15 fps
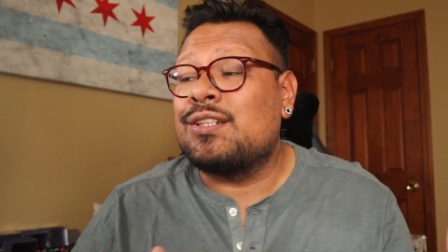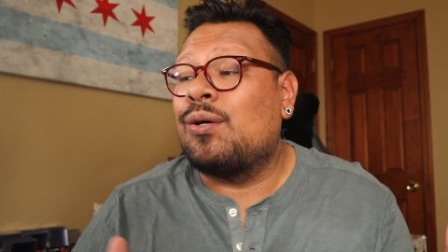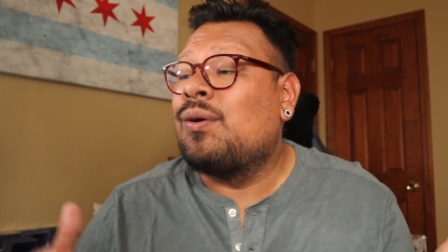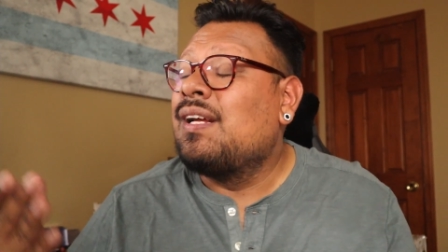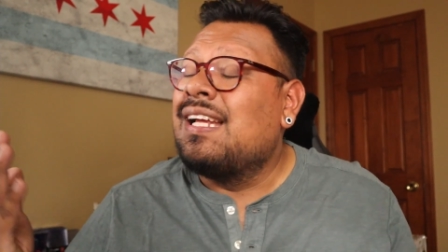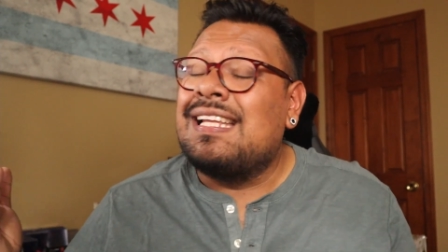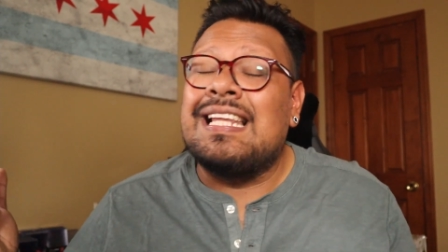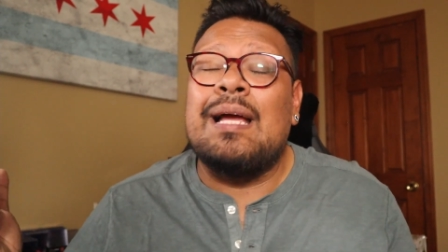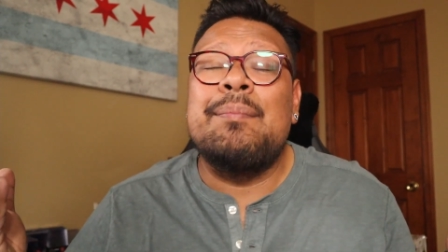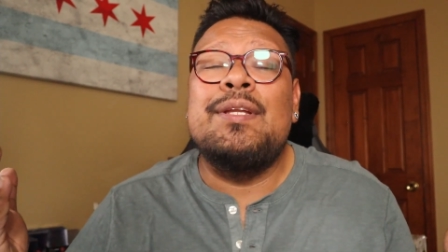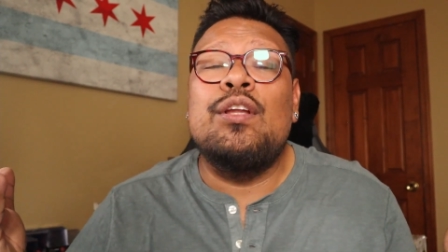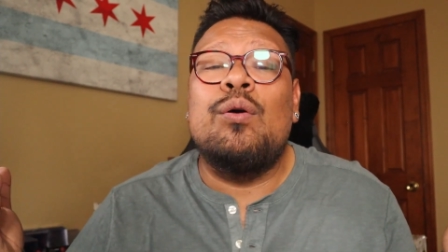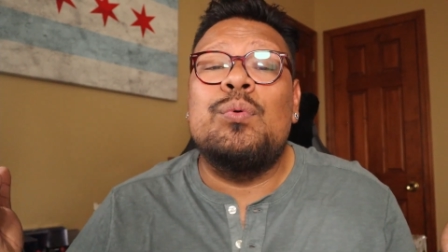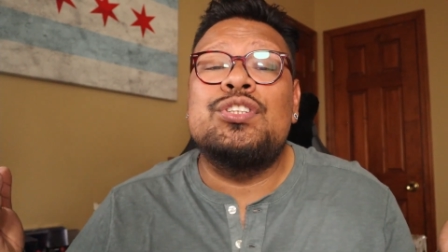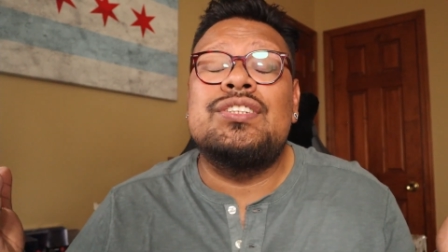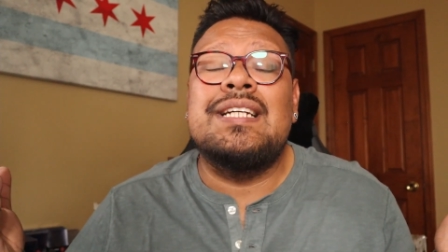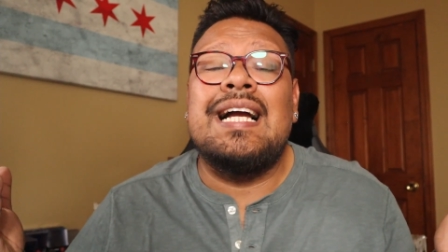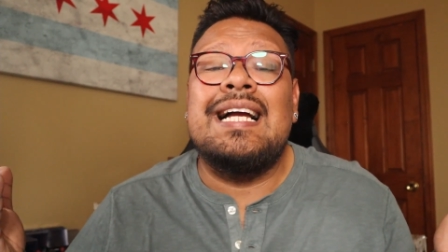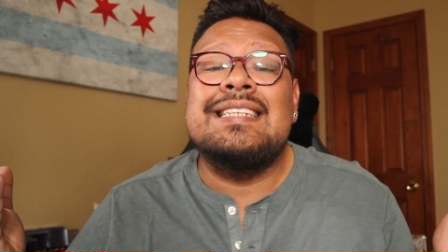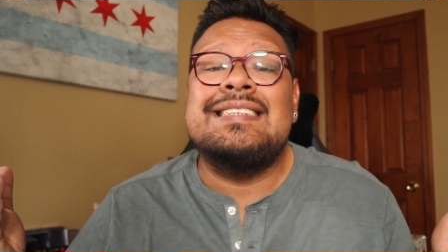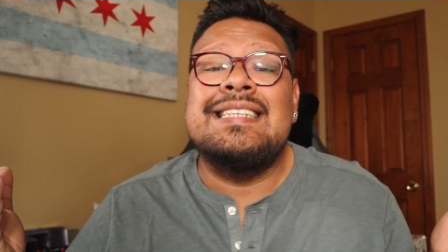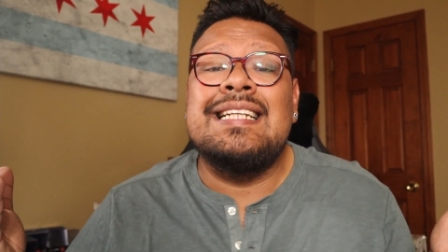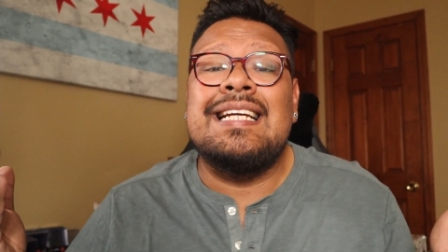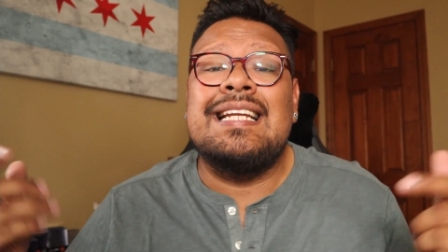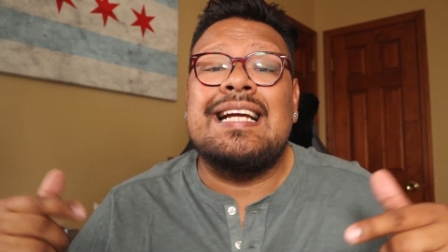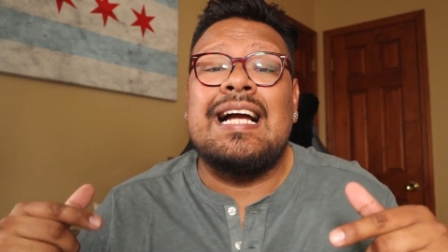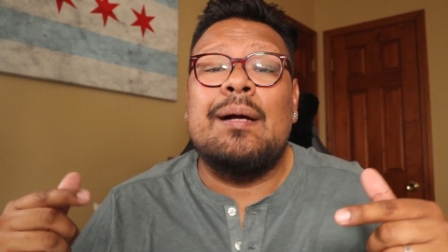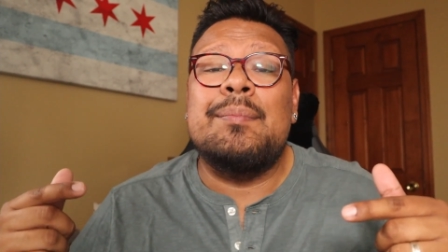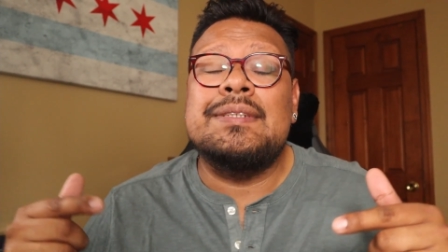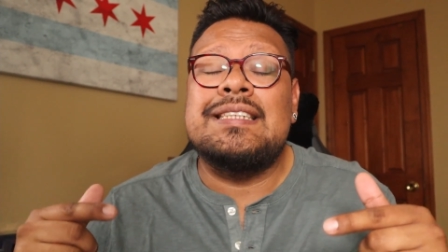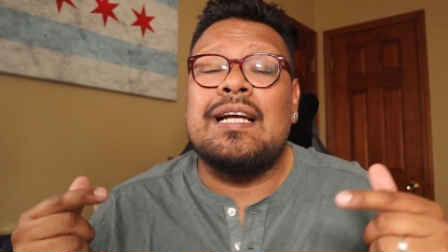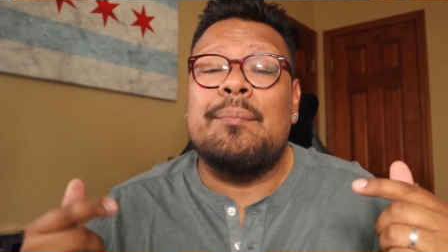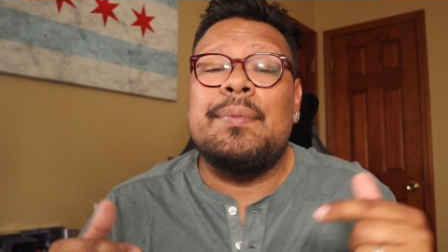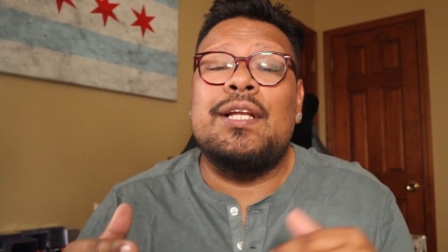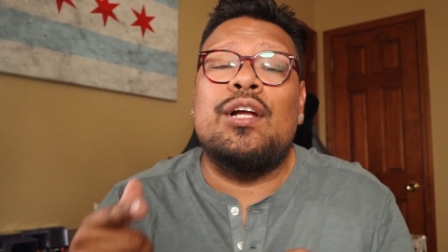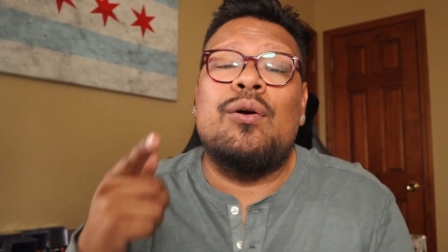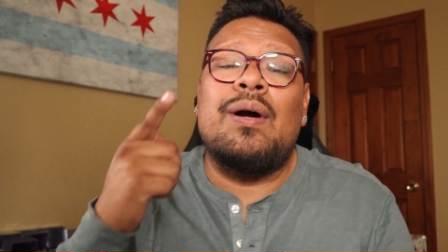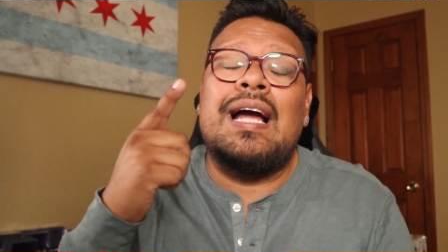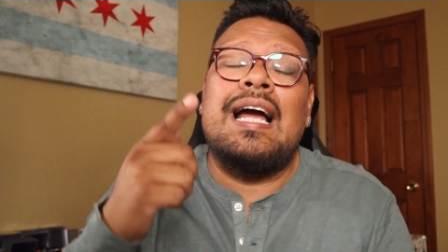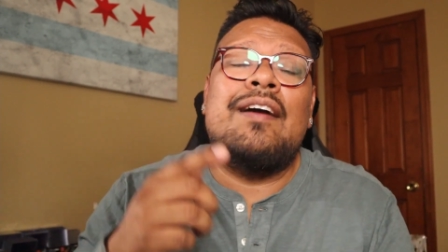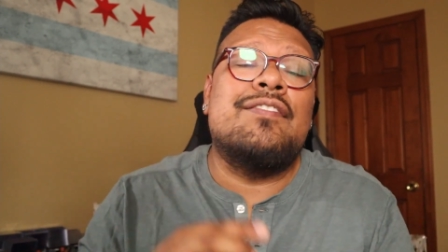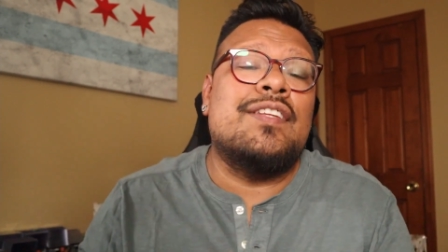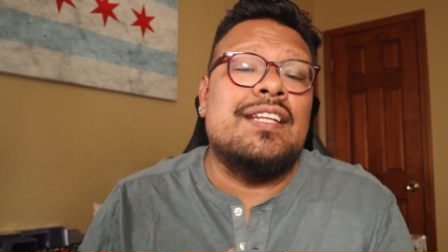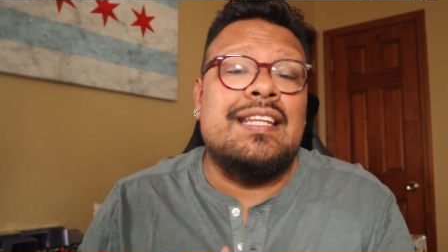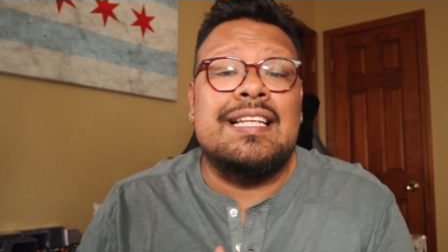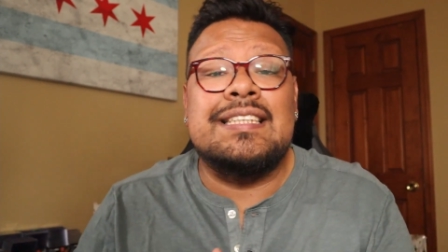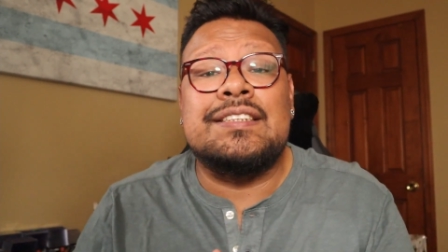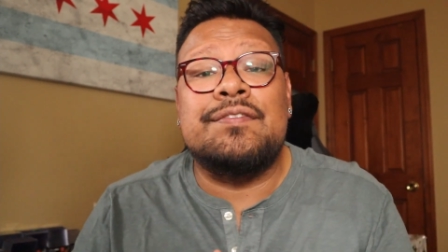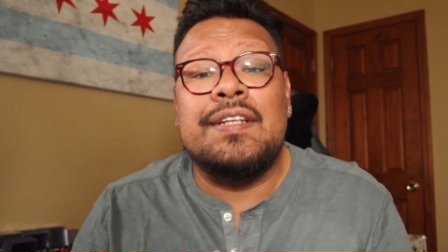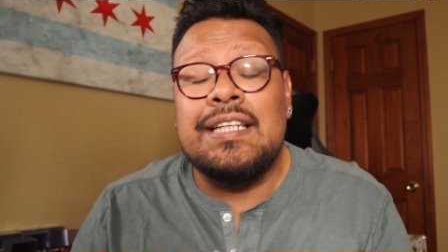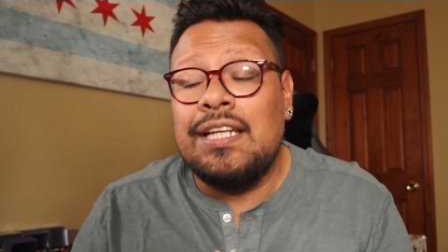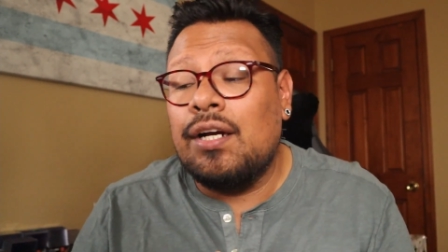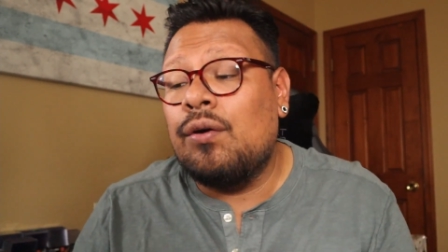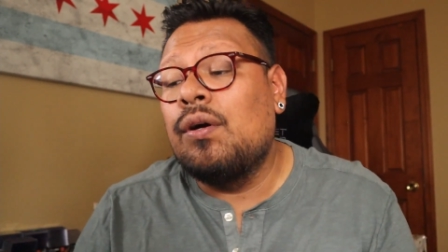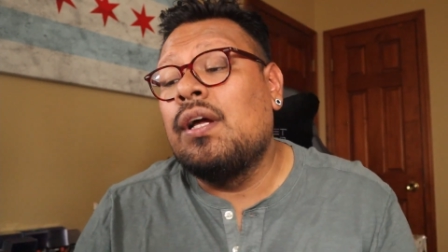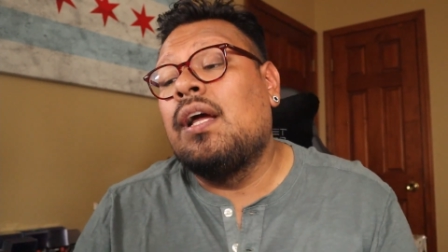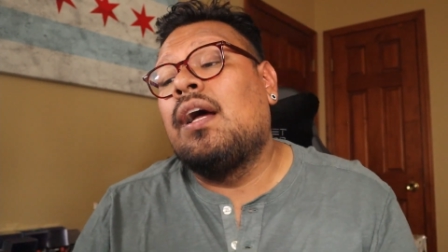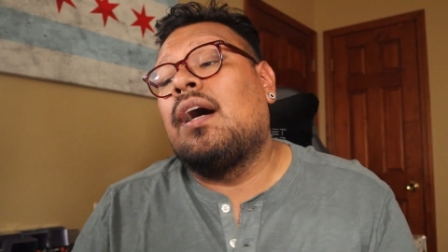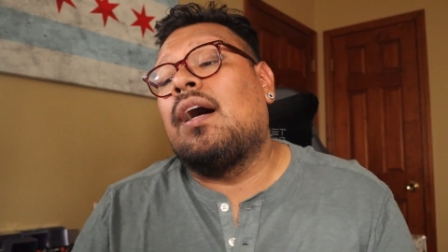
So let me know what you guys think in the comments down below after this video.